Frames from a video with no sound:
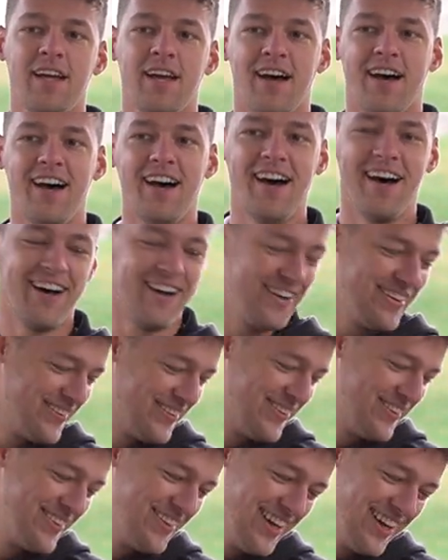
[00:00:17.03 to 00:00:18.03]

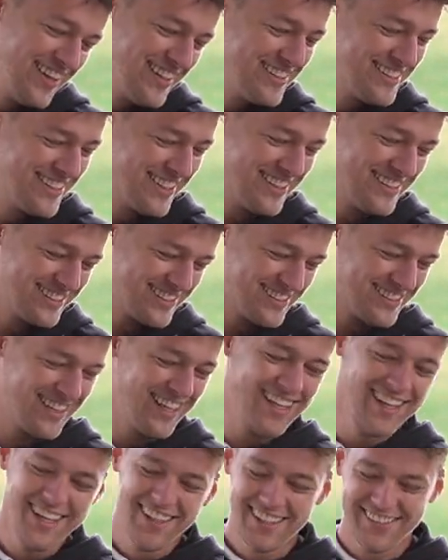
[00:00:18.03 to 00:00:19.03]
They're just
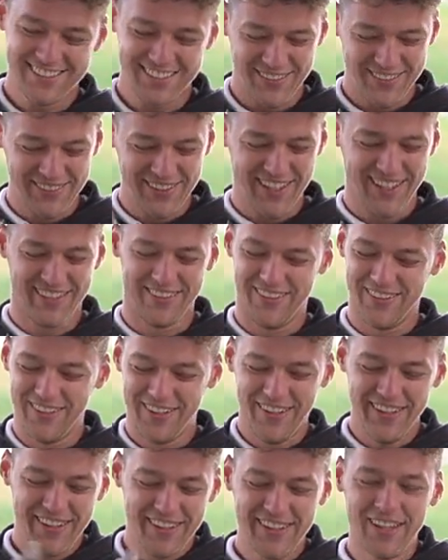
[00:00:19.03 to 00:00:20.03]
some
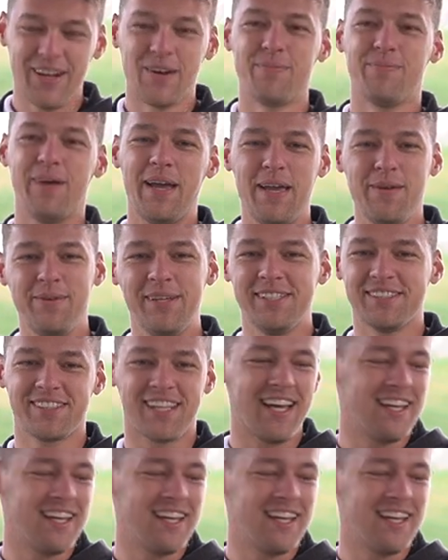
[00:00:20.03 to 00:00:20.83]
little babies.